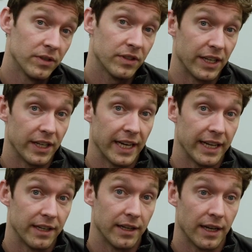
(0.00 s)
So you
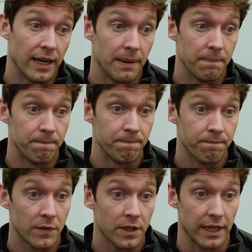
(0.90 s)
get um,
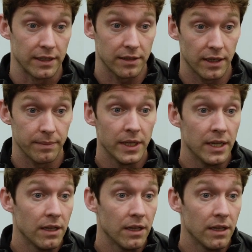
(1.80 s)
that time,